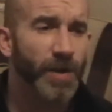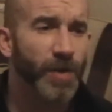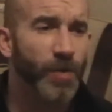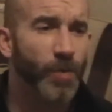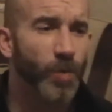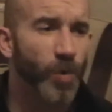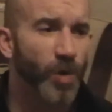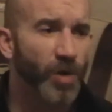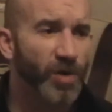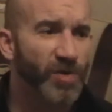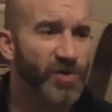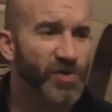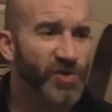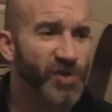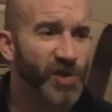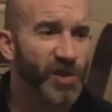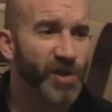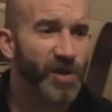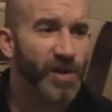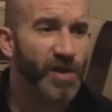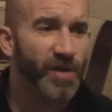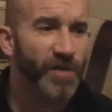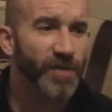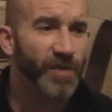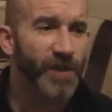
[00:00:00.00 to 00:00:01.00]
was
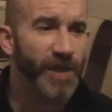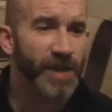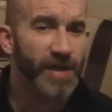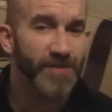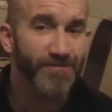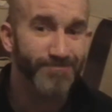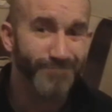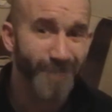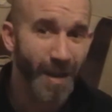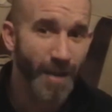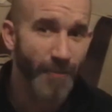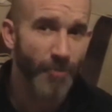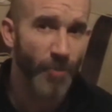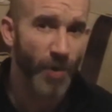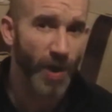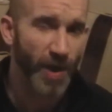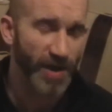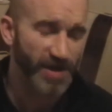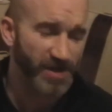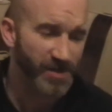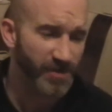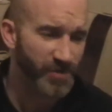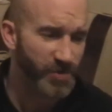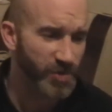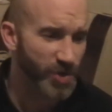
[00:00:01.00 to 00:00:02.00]
the
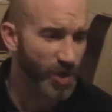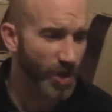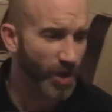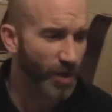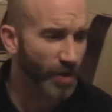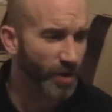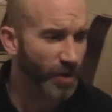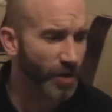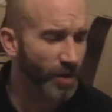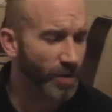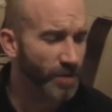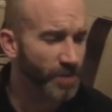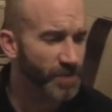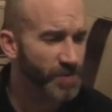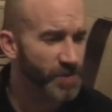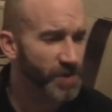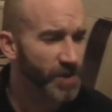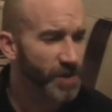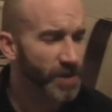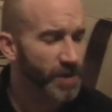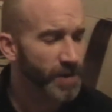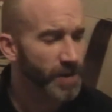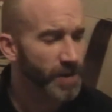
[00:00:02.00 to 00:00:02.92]
memoirs of Sherlock Holmes.